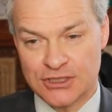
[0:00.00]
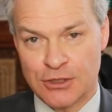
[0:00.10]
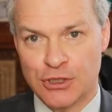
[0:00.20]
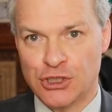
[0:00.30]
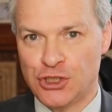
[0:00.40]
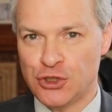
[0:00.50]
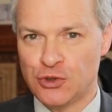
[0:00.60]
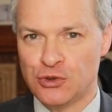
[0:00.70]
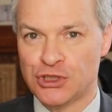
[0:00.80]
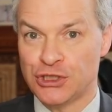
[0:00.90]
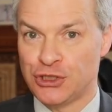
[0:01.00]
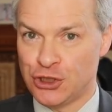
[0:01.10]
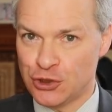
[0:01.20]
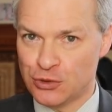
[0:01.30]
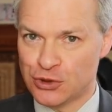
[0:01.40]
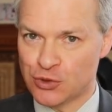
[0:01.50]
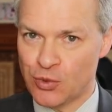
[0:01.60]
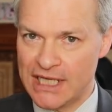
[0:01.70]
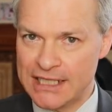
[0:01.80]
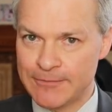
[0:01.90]
So a huge, huge
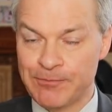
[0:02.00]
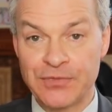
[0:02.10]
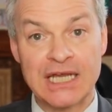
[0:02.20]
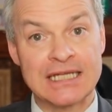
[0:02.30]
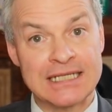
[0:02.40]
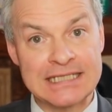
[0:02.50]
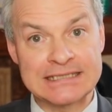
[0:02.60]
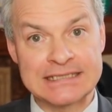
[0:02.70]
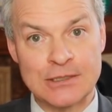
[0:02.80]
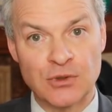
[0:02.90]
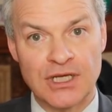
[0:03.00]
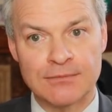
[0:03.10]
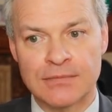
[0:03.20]
win. Let's see what I